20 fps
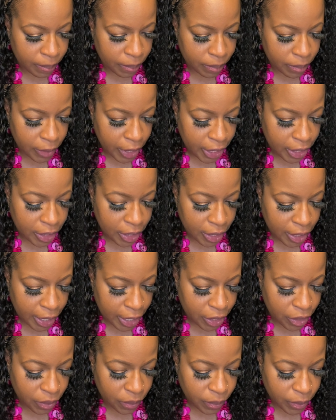Like the
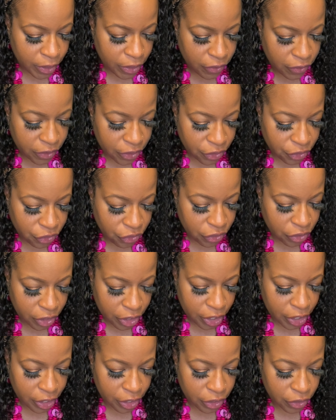lighter ones are
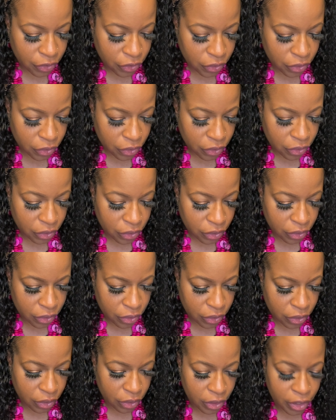
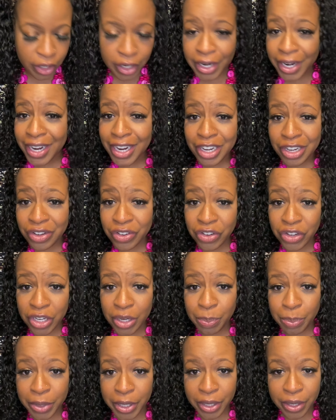like
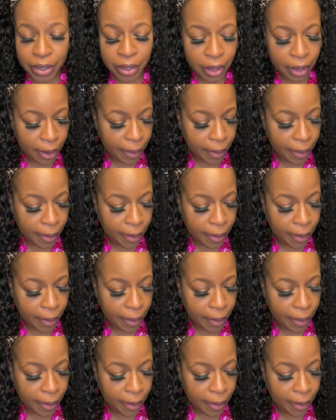cheaper.